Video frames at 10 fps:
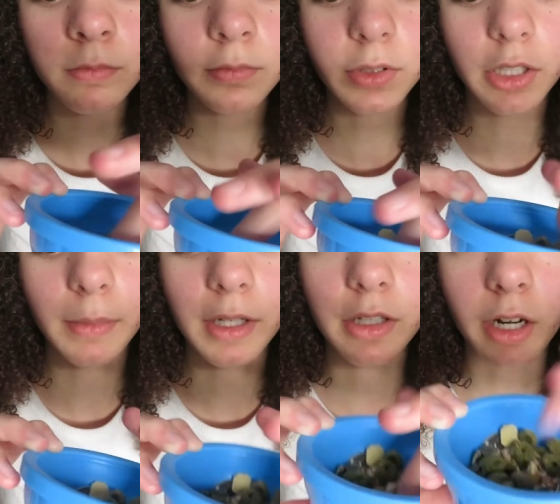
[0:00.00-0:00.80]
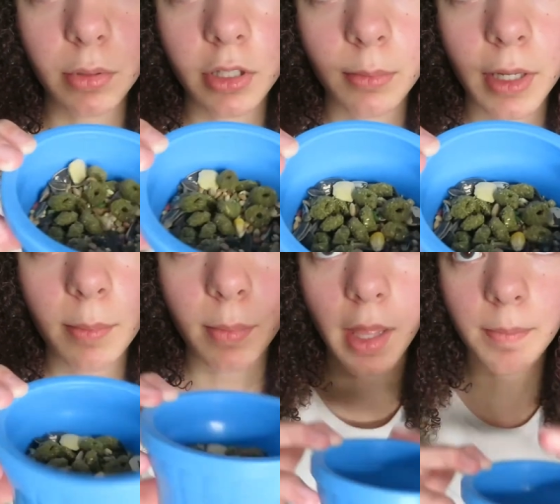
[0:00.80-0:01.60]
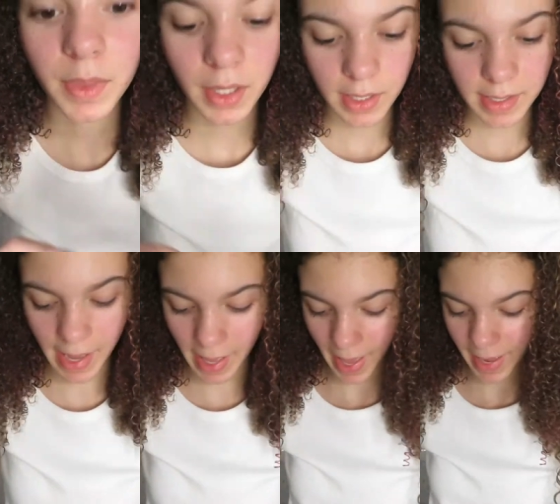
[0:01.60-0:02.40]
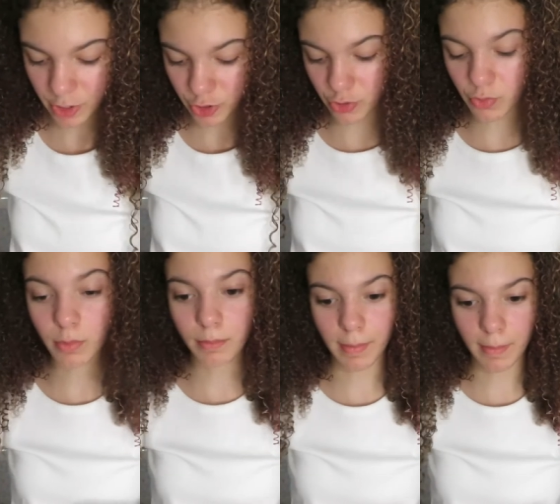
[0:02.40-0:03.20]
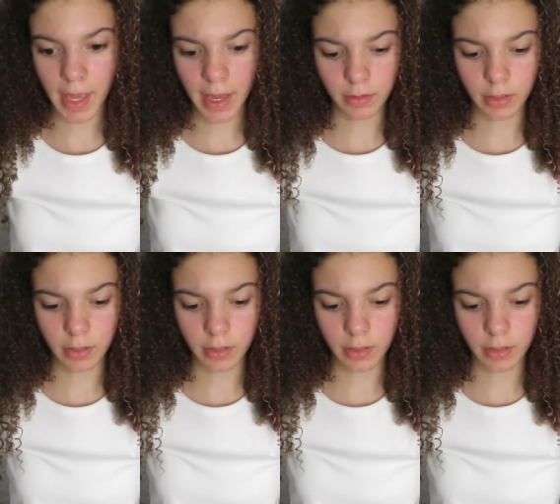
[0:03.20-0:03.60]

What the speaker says: Just gonna mix it up a little bit, but yeah, I do make